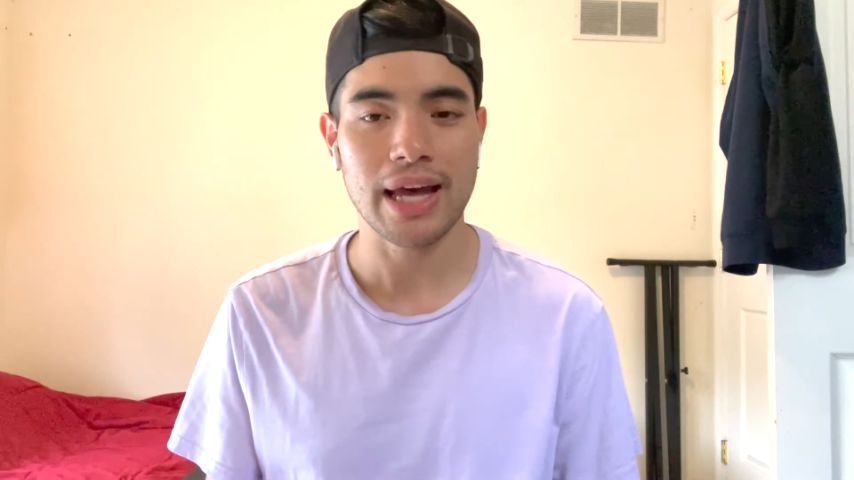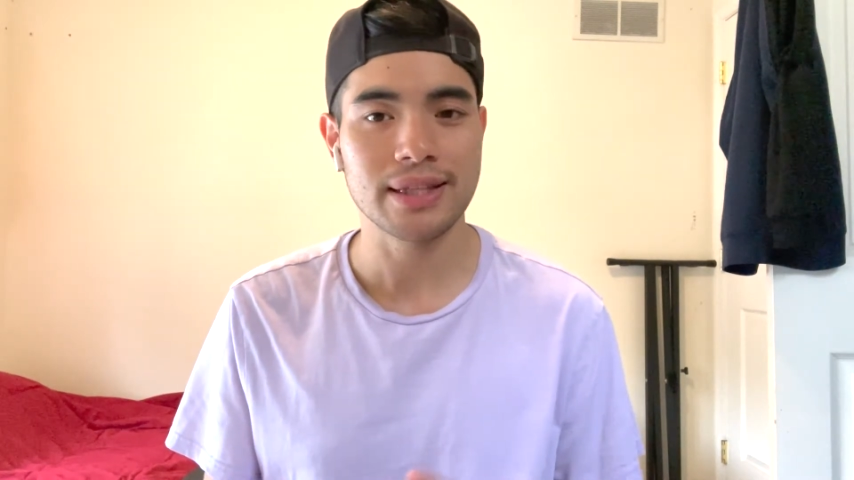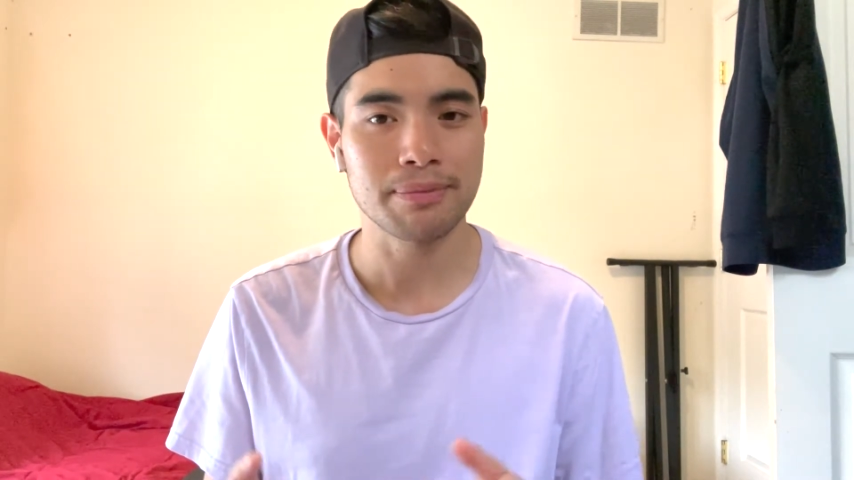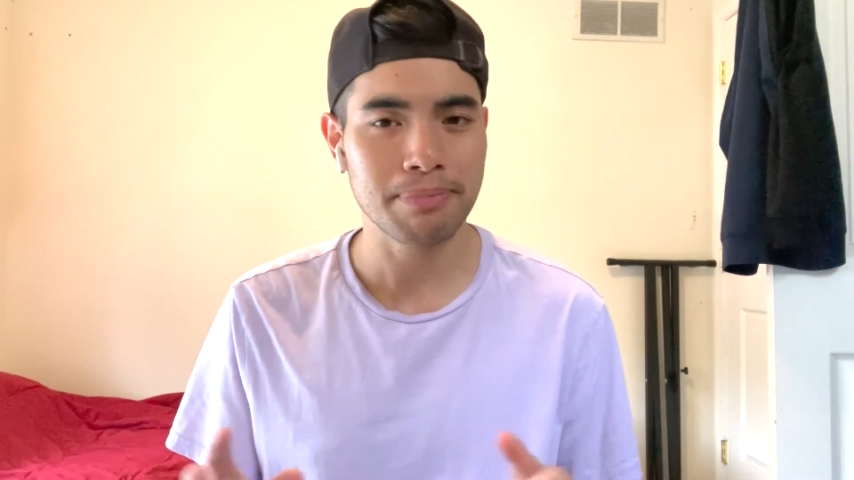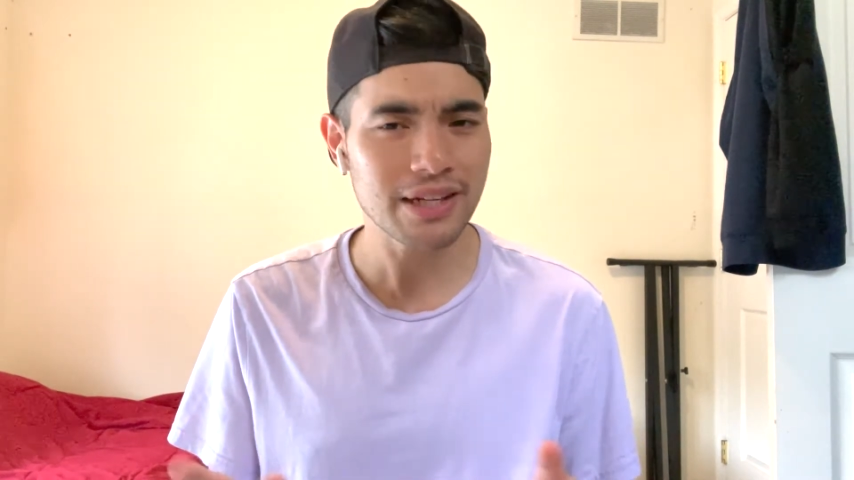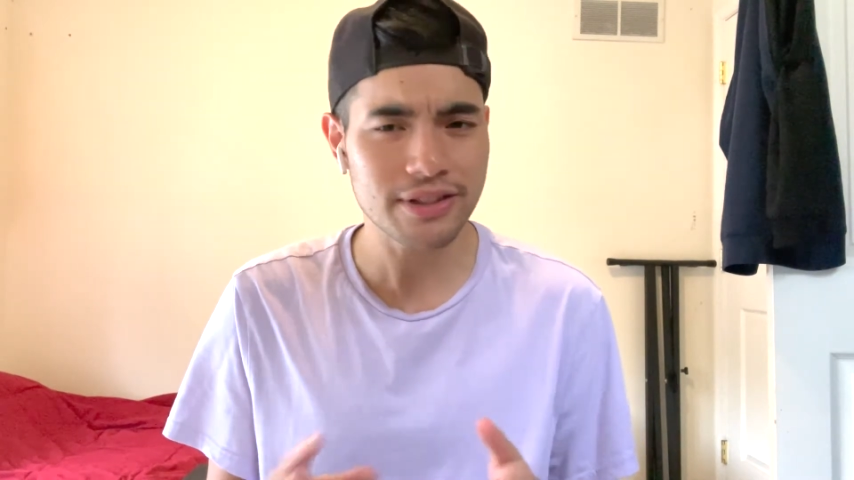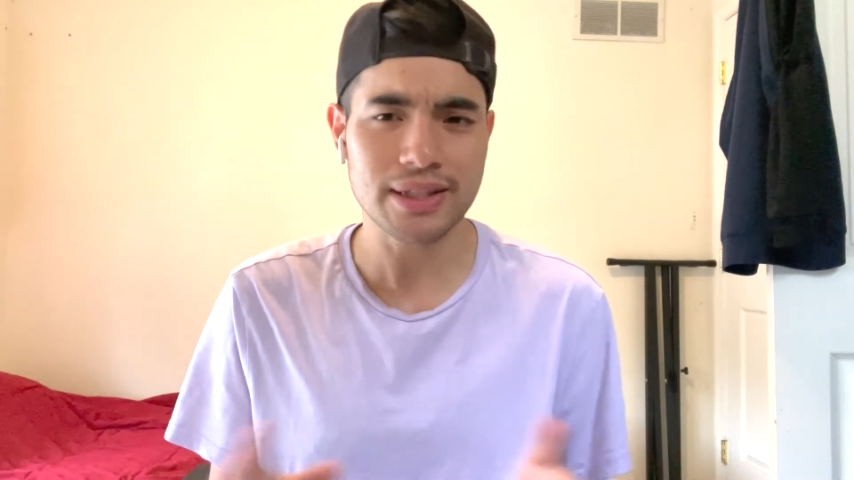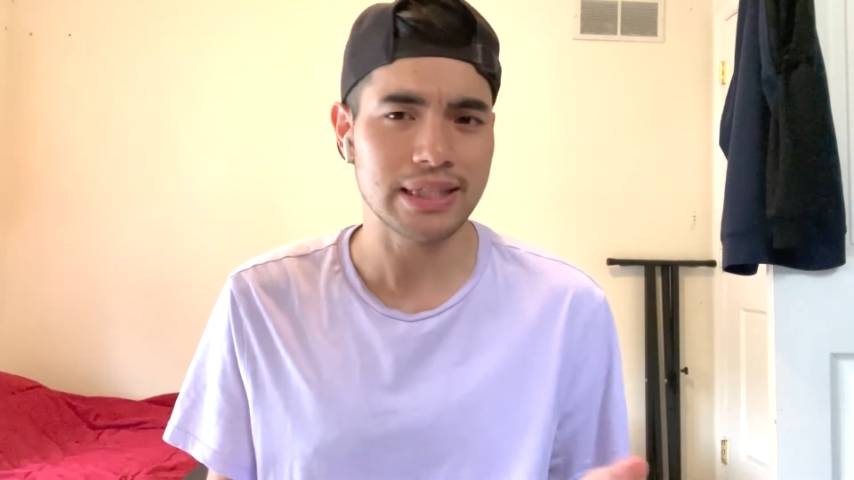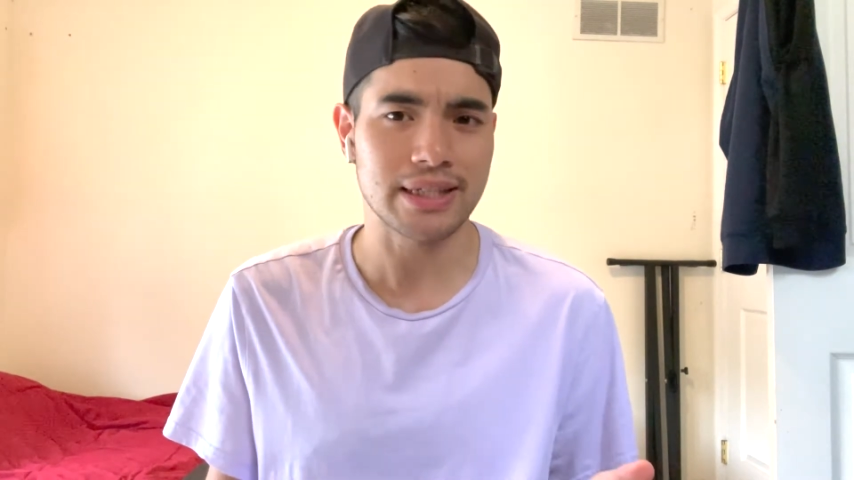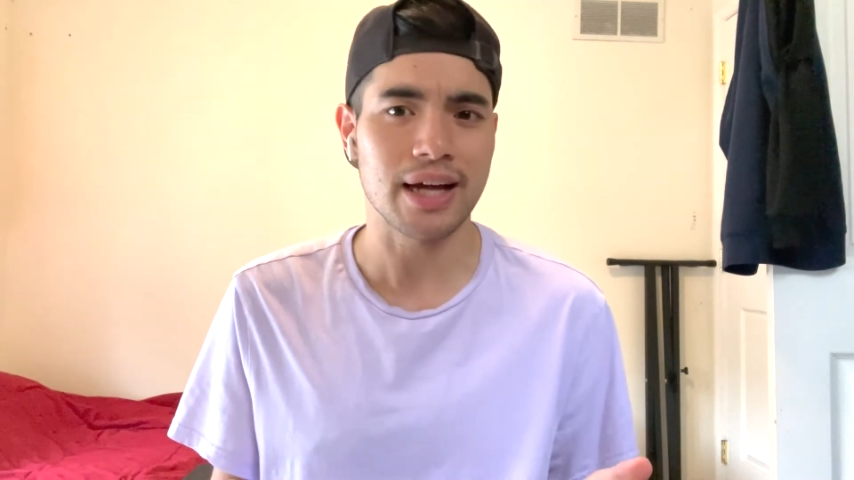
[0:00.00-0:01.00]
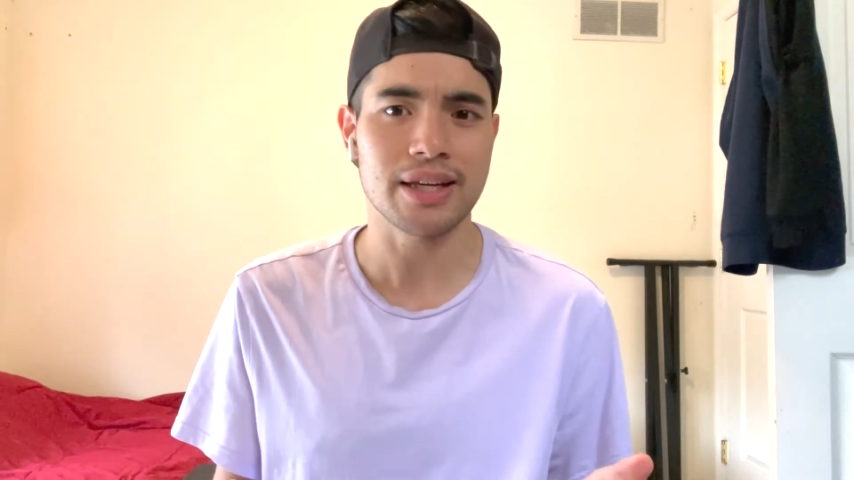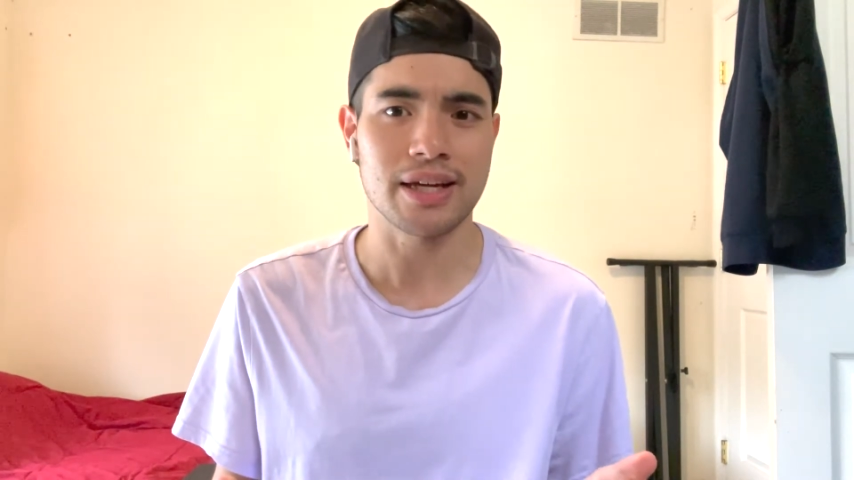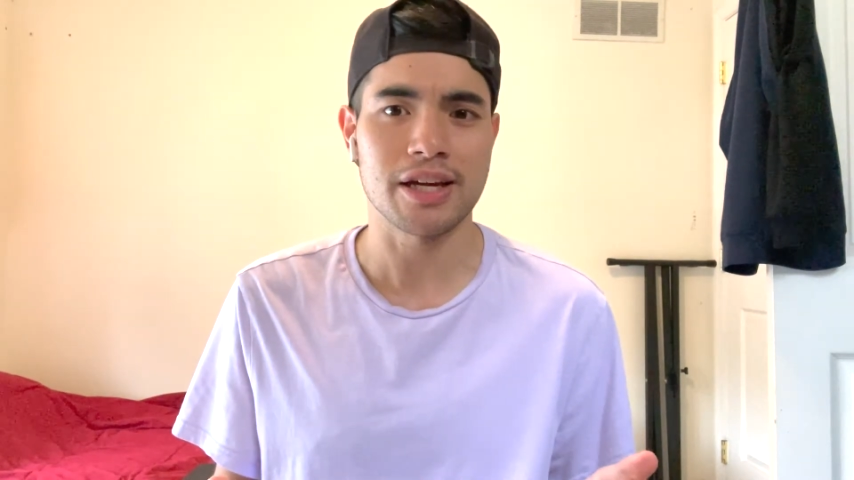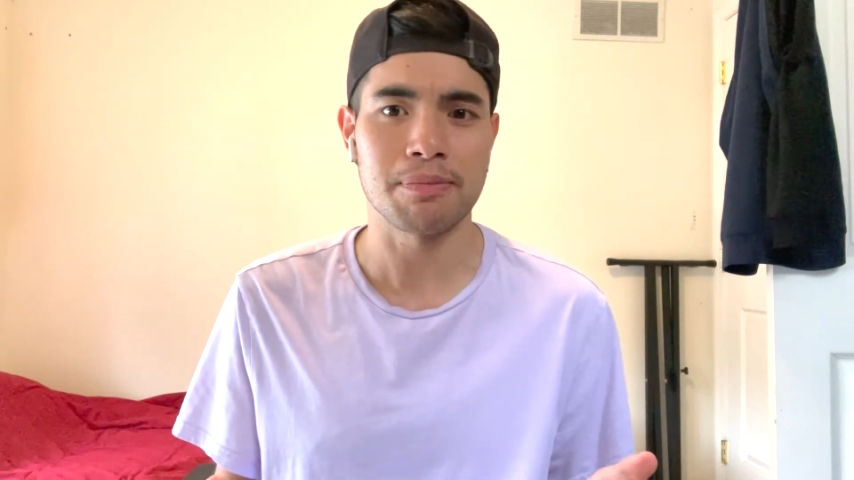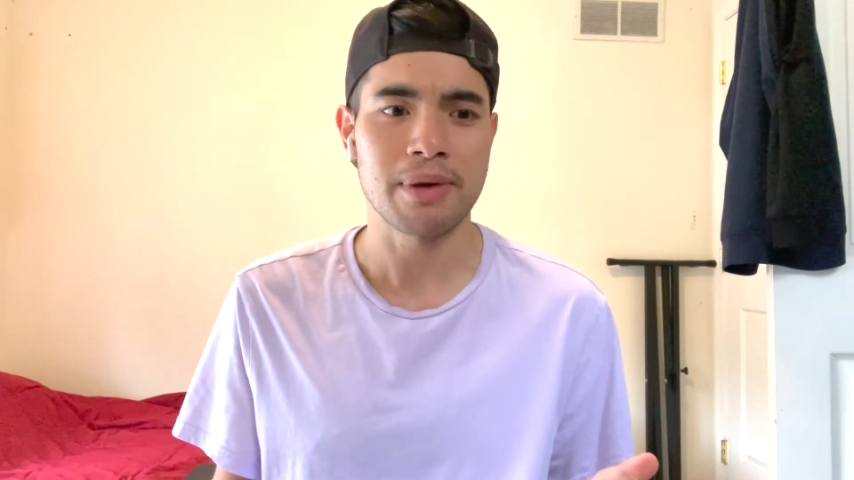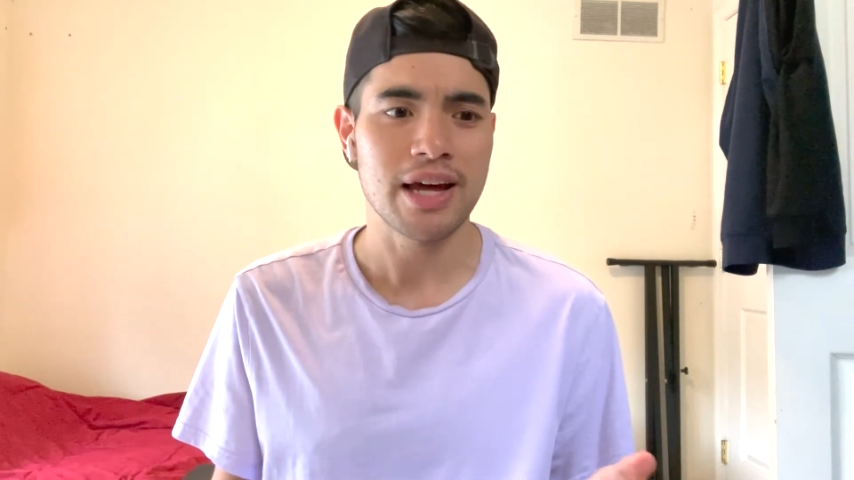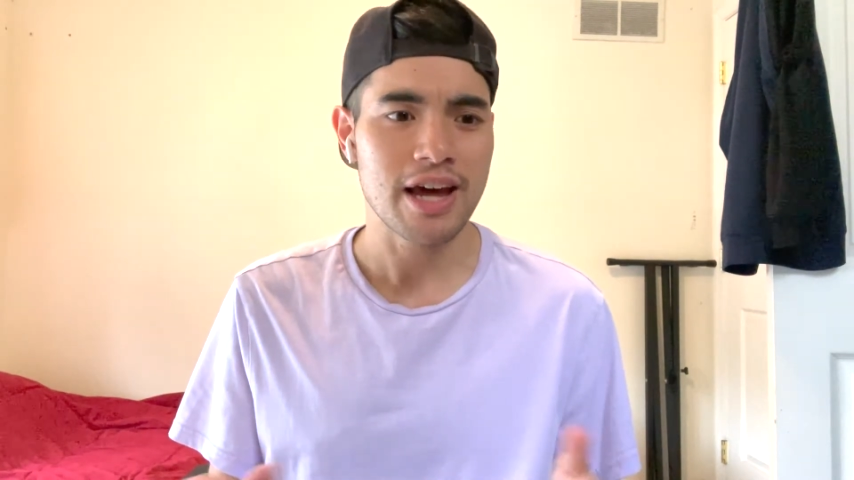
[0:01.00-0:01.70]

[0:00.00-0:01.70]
and basically telling him